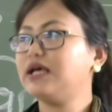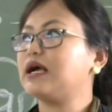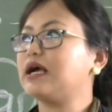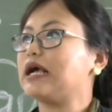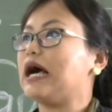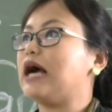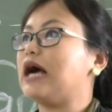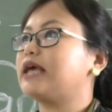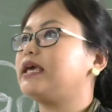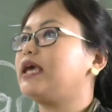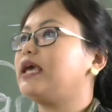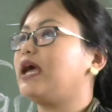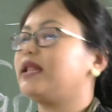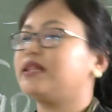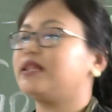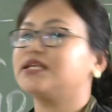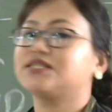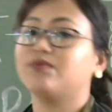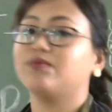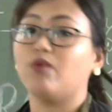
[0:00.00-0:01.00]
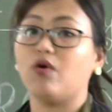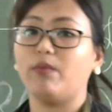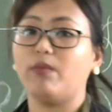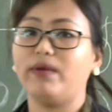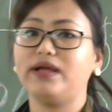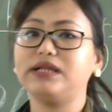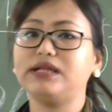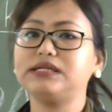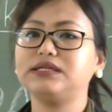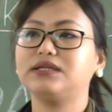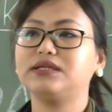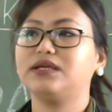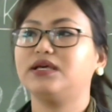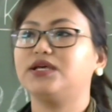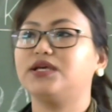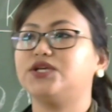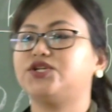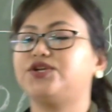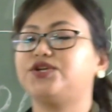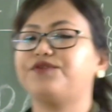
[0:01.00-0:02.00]
Kaki at this moment,
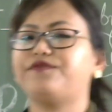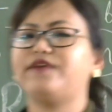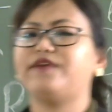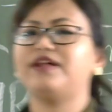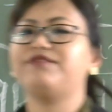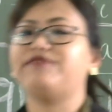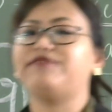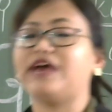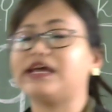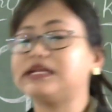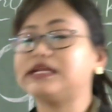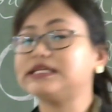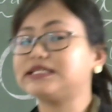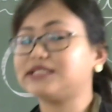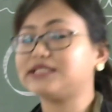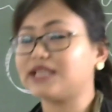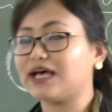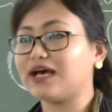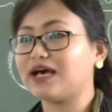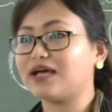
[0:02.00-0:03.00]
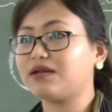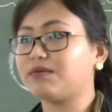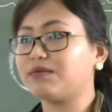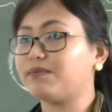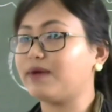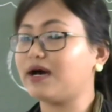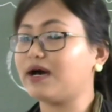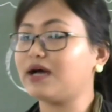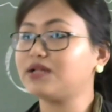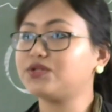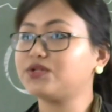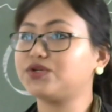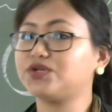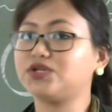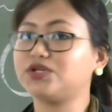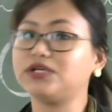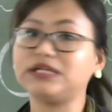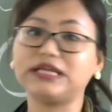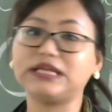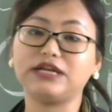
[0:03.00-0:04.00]
she felt very sad, but
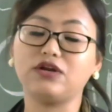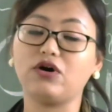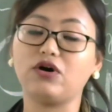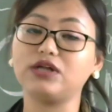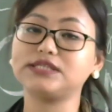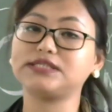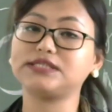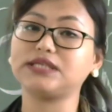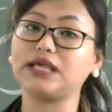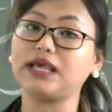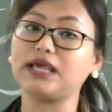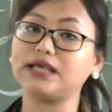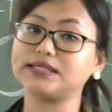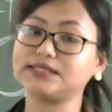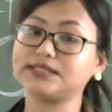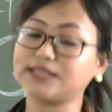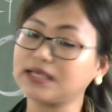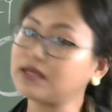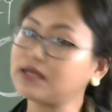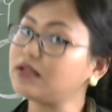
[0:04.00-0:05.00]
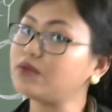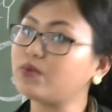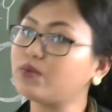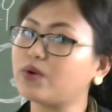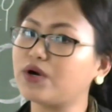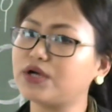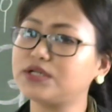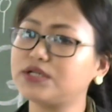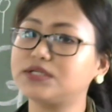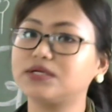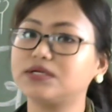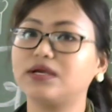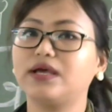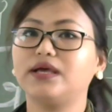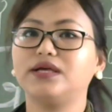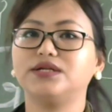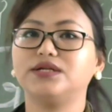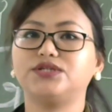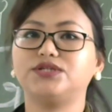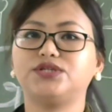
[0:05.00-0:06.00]
she did not say a single word.
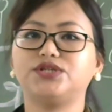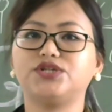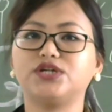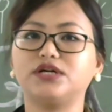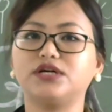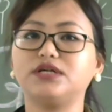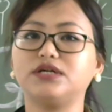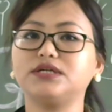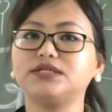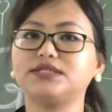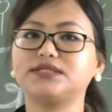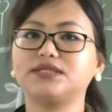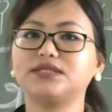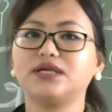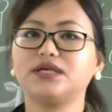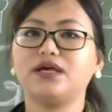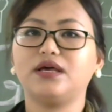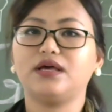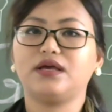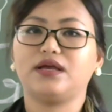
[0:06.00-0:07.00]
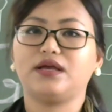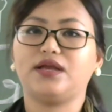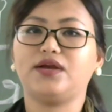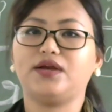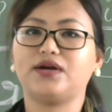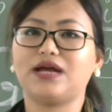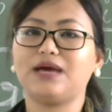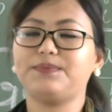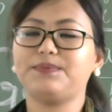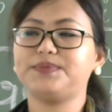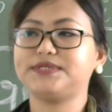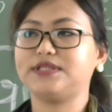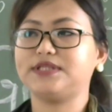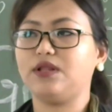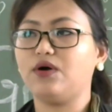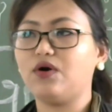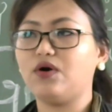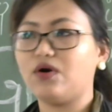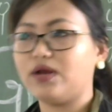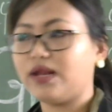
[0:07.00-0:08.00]
She just crept
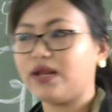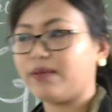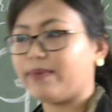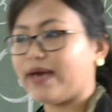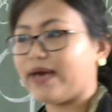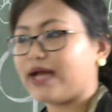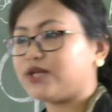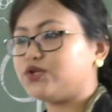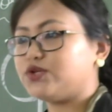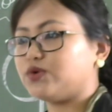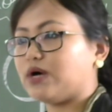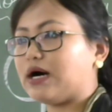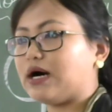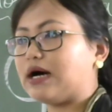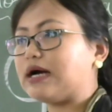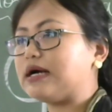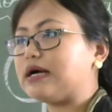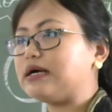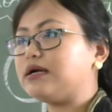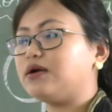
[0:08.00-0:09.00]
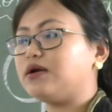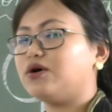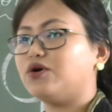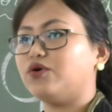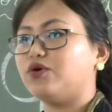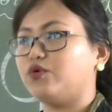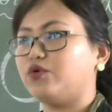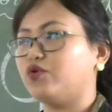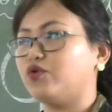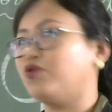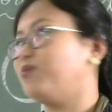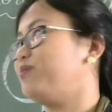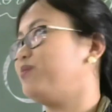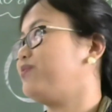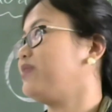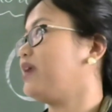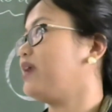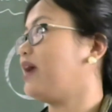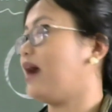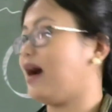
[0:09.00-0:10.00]
slowly back to her room.
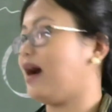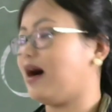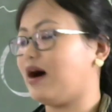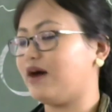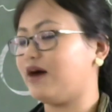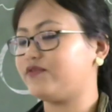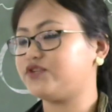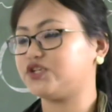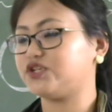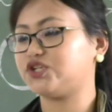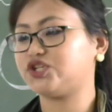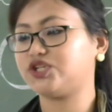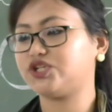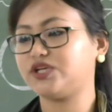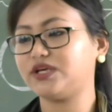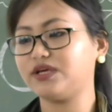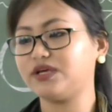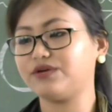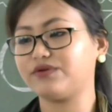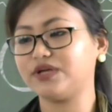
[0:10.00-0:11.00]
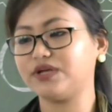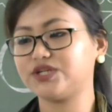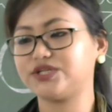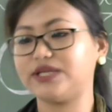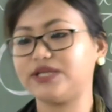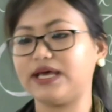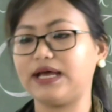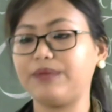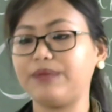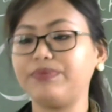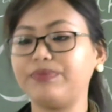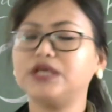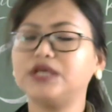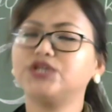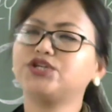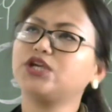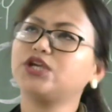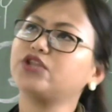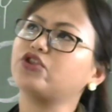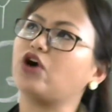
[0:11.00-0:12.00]
After she reached there,
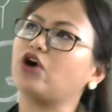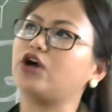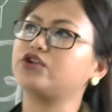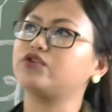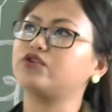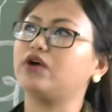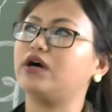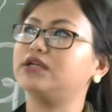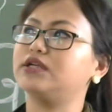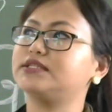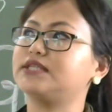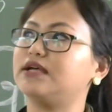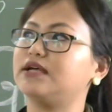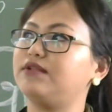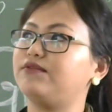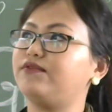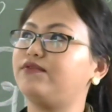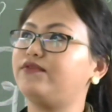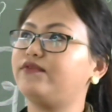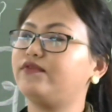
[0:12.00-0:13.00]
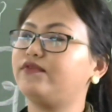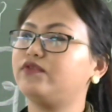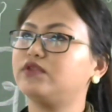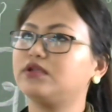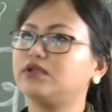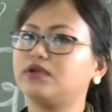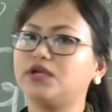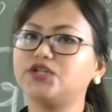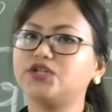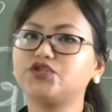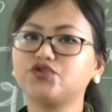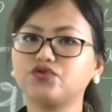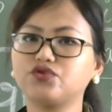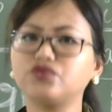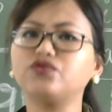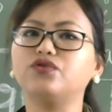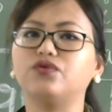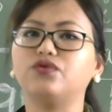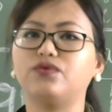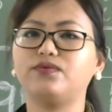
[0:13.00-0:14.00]
she thought to herself, "It's
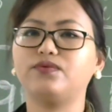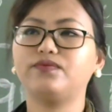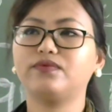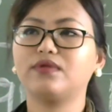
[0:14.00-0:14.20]
true.